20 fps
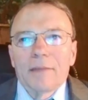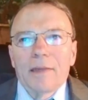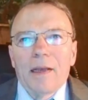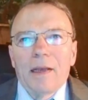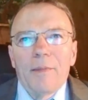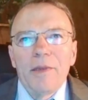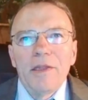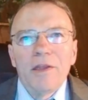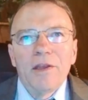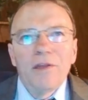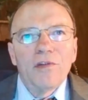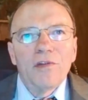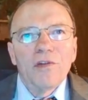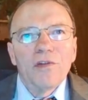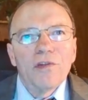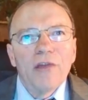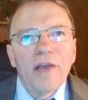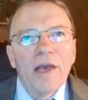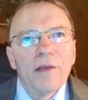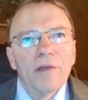I mean, this
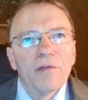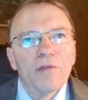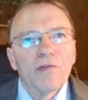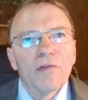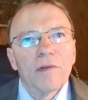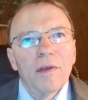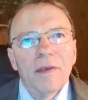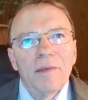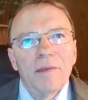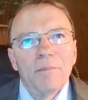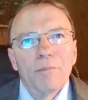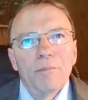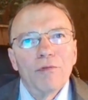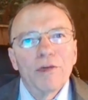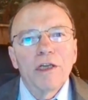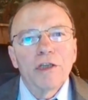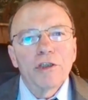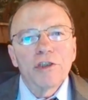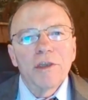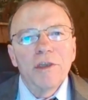is as
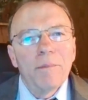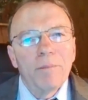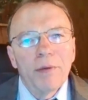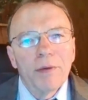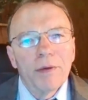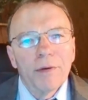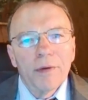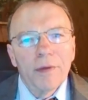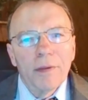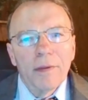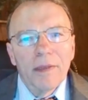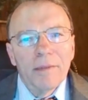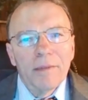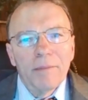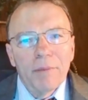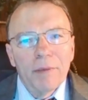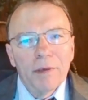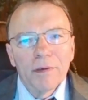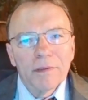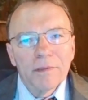British
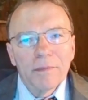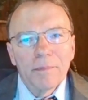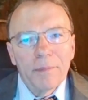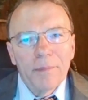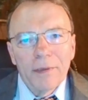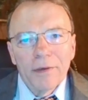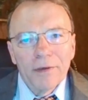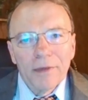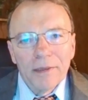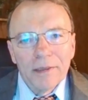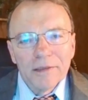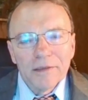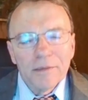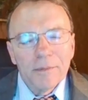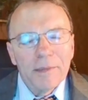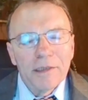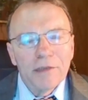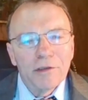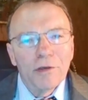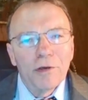
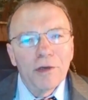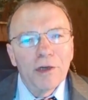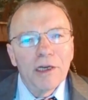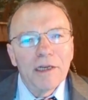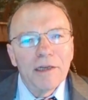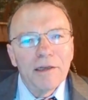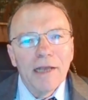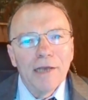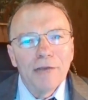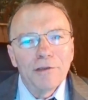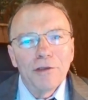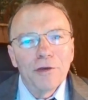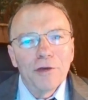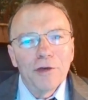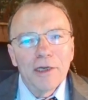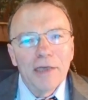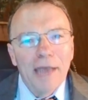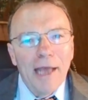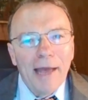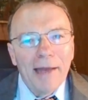imperialism as you
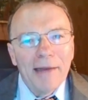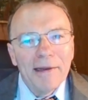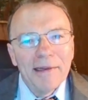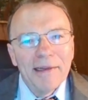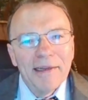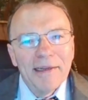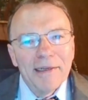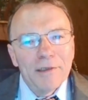can get.